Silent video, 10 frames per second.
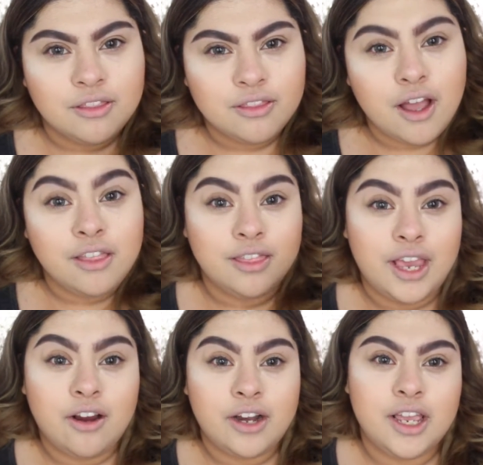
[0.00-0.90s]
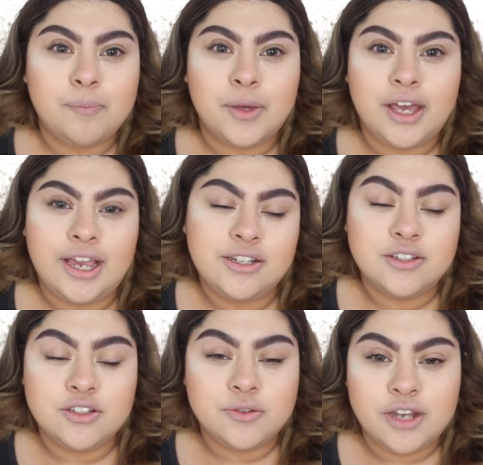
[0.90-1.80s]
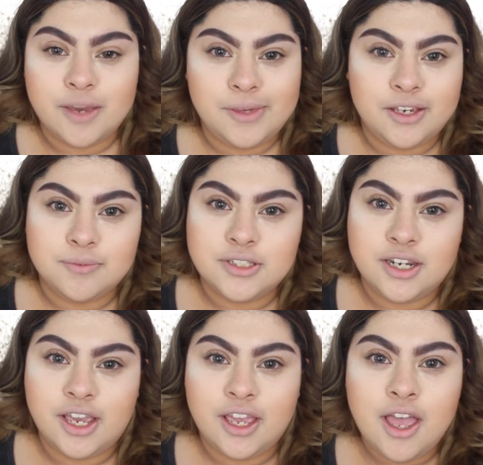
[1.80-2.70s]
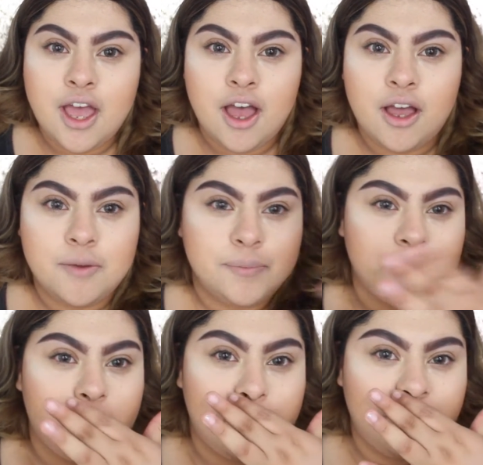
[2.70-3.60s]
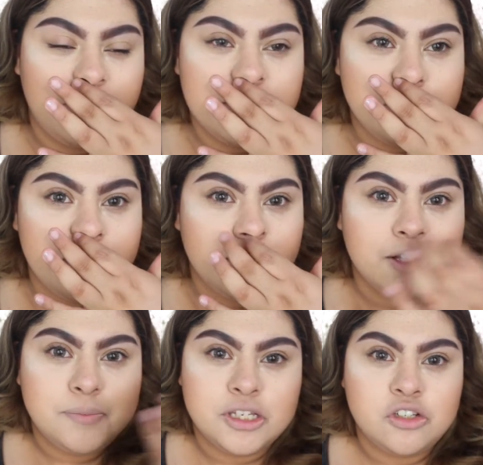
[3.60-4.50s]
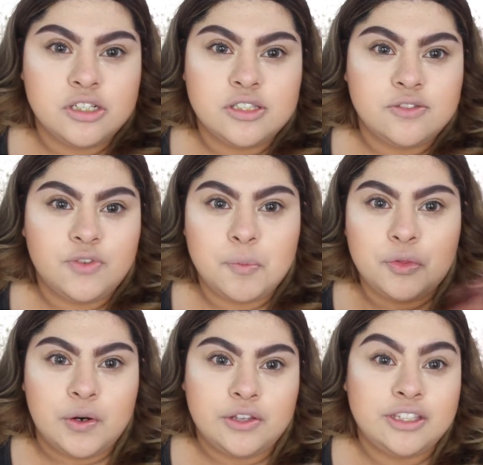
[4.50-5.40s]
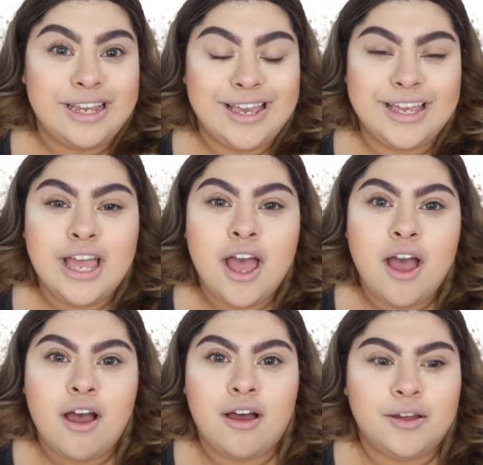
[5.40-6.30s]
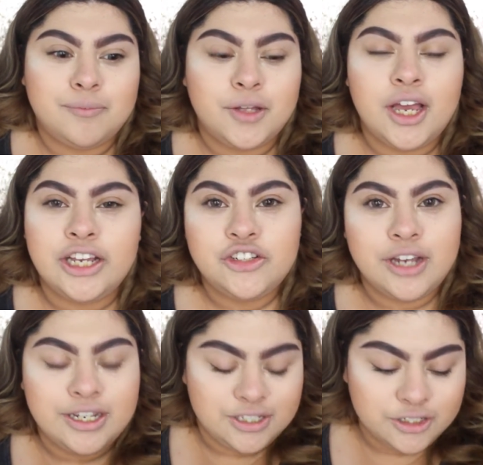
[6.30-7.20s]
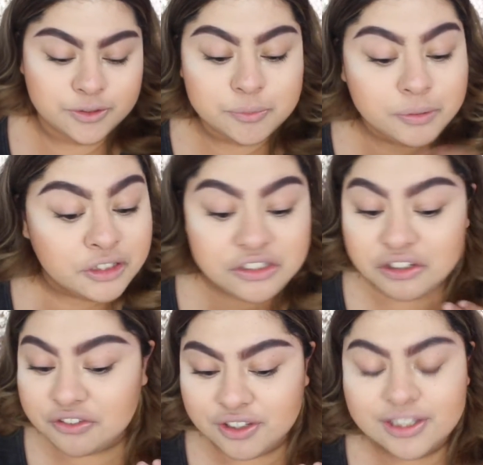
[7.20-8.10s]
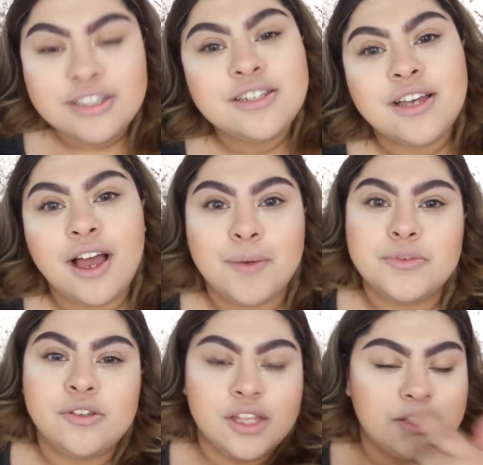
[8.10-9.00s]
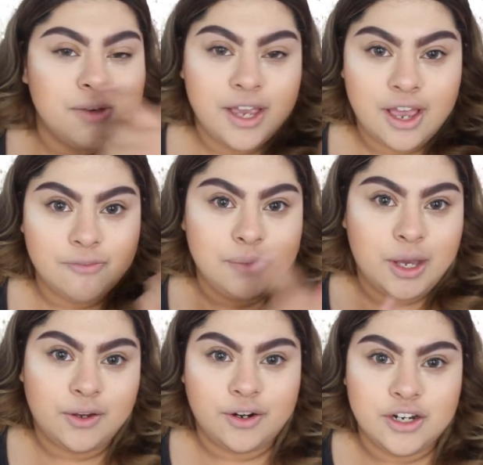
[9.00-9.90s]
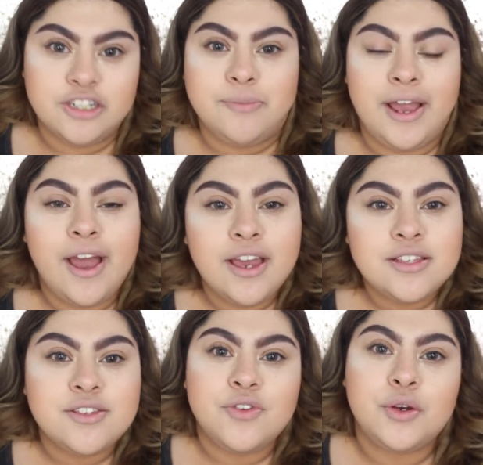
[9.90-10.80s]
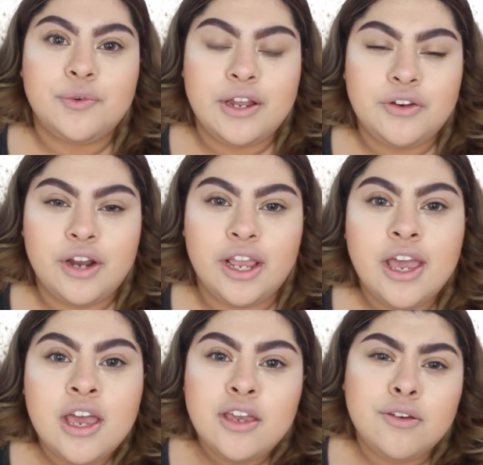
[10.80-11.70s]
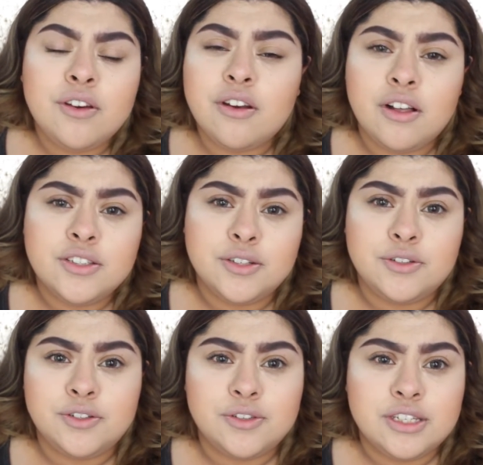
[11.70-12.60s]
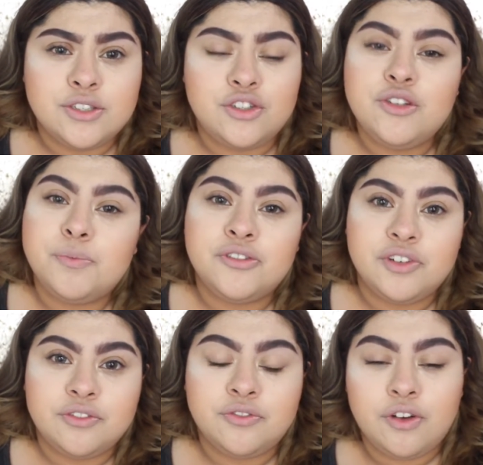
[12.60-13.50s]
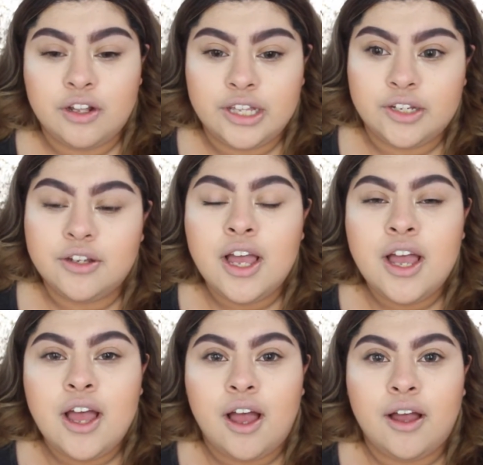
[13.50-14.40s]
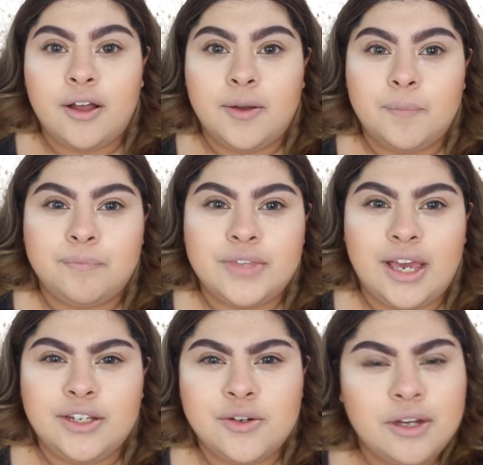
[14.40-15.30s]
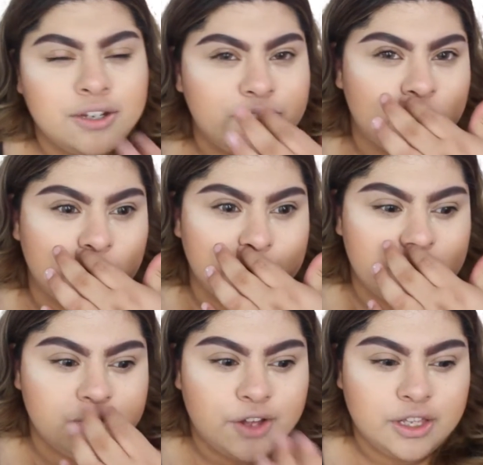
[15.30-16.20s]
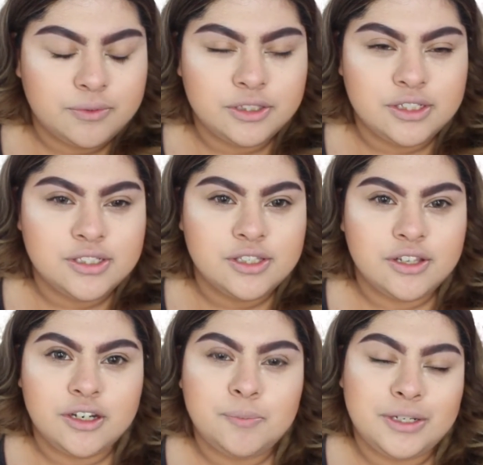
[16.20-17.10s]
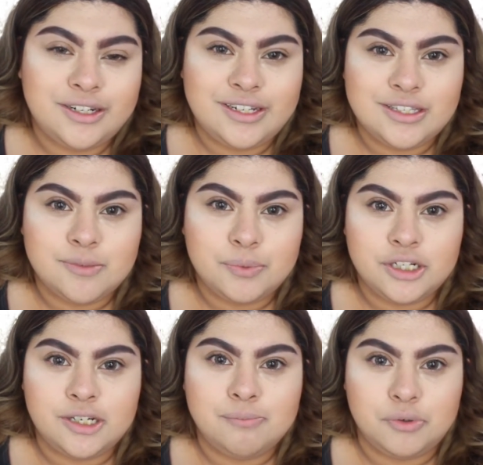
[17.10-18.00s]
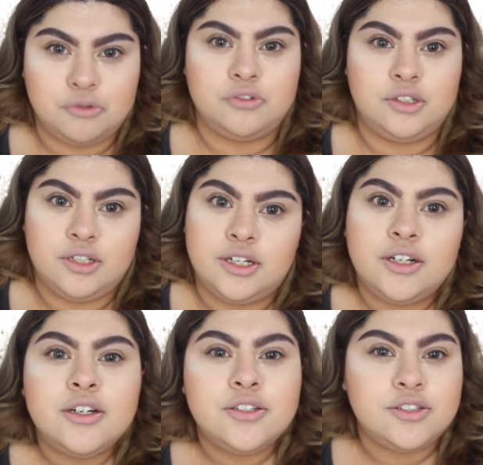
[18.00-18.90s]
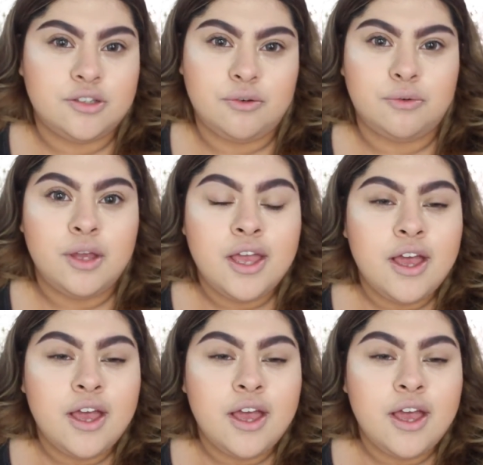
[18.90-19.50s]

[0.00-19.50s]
not layering, but I didn't do an eye makeup today, but all my face makeup is just from throughout the day. I try to preserve it, so that's why I have powder under my eyes. If you're wondering, you can also do this to prevent fallout. I don't have too much fallout with this look, but it is a pretty bold look, so